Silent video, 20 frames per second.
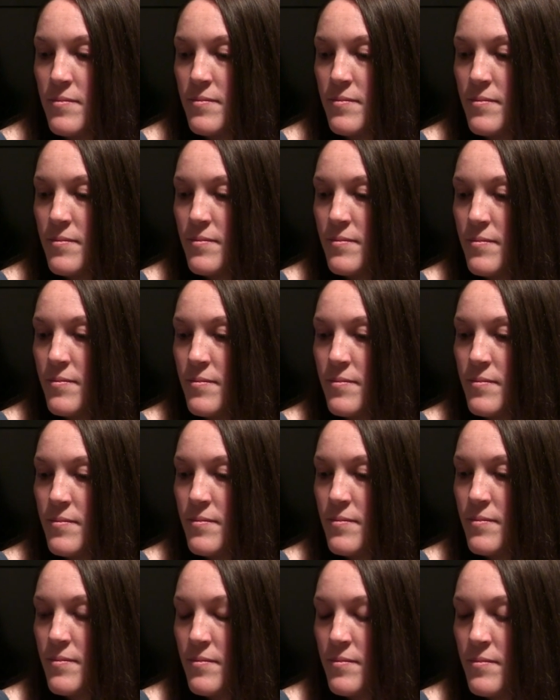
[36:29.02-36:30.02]

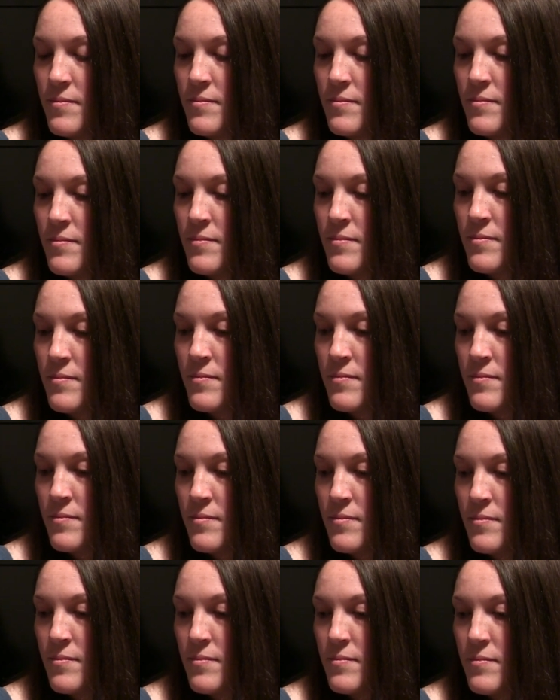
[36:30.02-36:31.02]

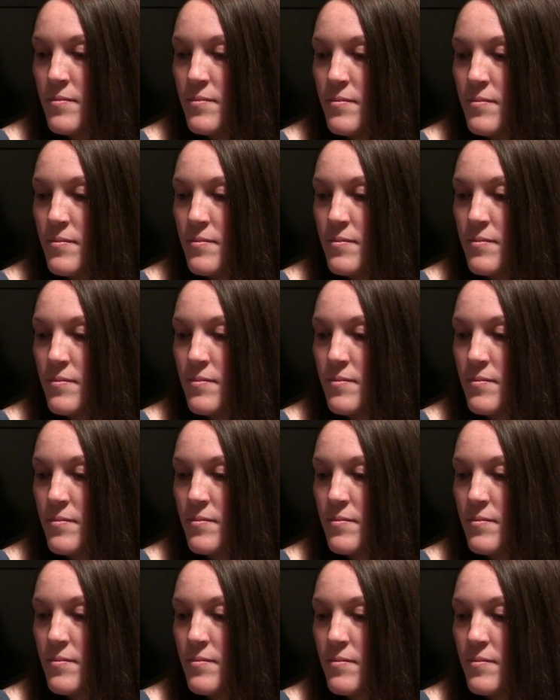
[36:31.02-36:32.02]

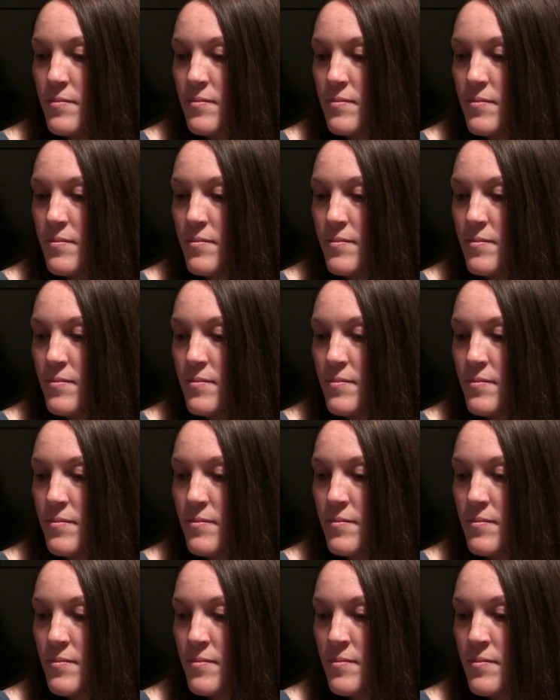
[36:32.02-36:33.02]

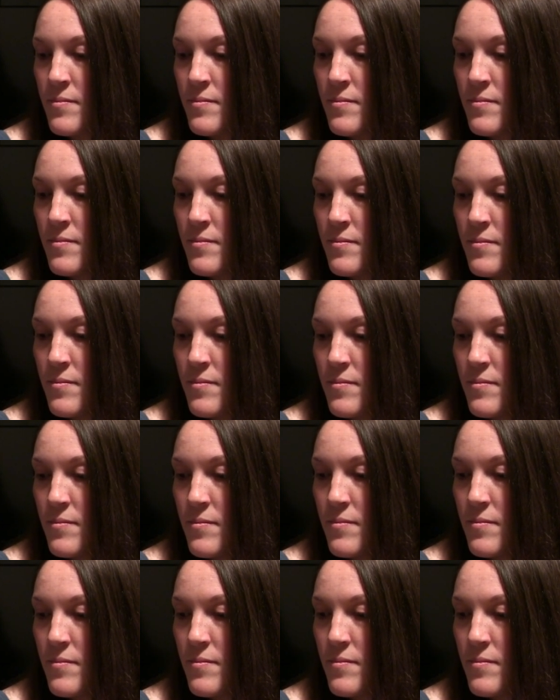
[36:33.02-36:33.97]
[no speech]